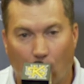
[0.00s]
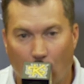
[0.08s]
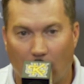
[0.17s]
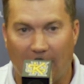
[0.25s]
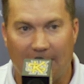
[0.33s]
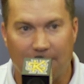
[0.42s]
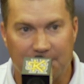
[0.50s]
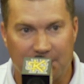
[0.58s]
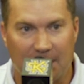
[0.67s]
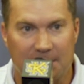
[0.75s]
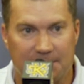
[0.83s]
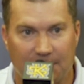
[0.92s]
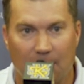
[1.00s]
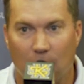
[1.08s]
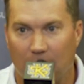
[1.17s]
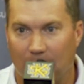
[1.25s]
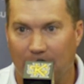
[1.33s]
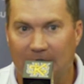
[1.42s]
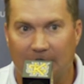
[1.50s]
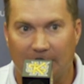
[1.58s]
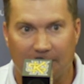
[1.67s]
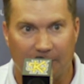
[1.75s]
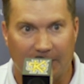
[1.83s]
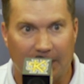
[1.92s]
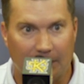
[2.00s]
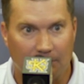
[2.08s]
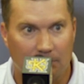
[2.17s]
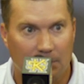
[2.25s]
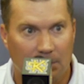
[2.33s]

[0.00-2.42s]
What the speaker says: we'll have a chance to go compete in every game.